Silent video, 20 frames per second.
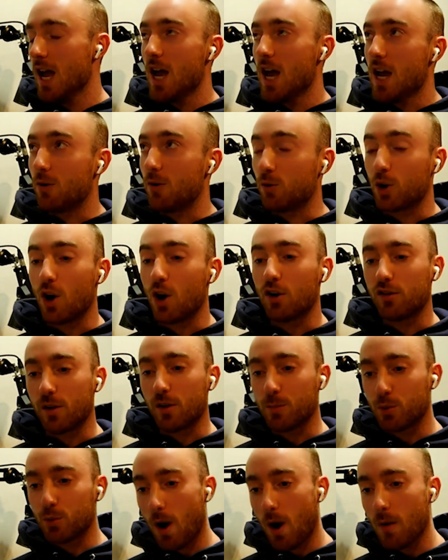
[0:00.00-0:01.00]
in regards to
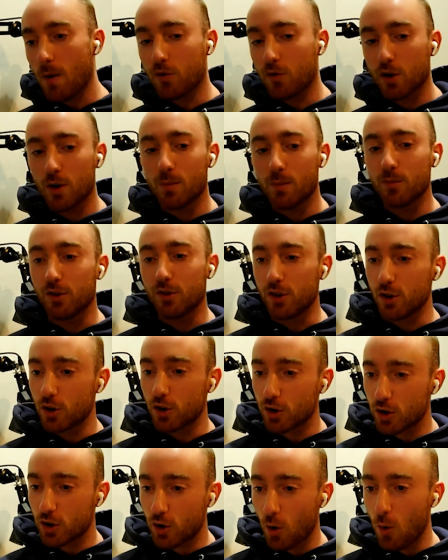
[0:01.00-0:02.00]
prop firms,
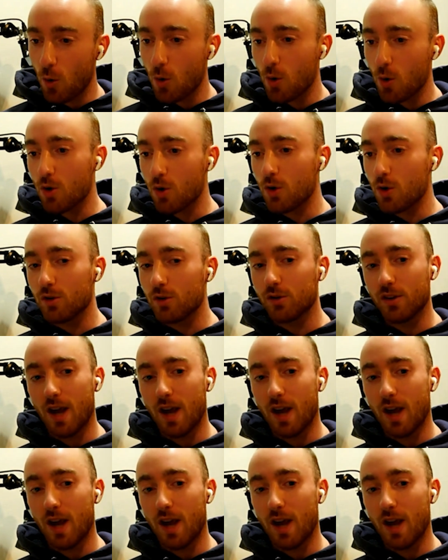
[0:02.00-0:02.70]
your goals,